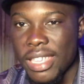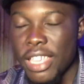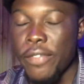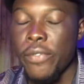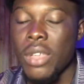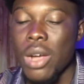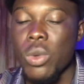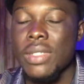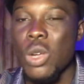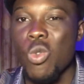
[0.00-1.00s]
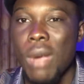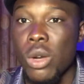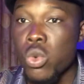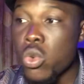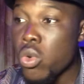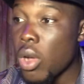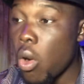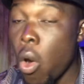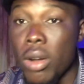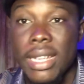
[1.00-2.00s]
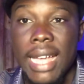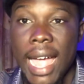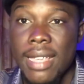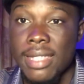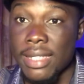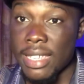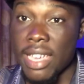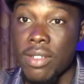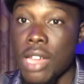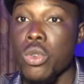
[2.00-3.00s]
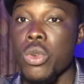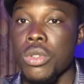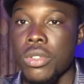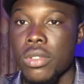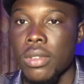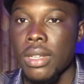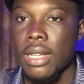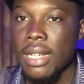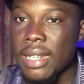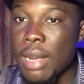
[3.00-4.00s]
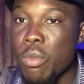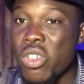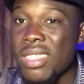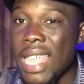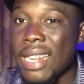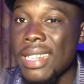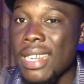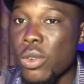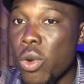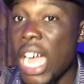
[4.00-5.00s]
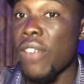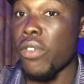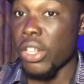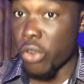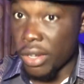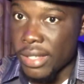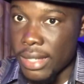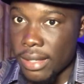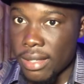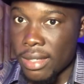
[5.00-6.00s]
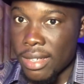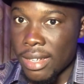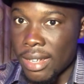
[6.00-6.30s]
If you are with a woman who all the guys in the area knows, then most likely they know her for the wrong things.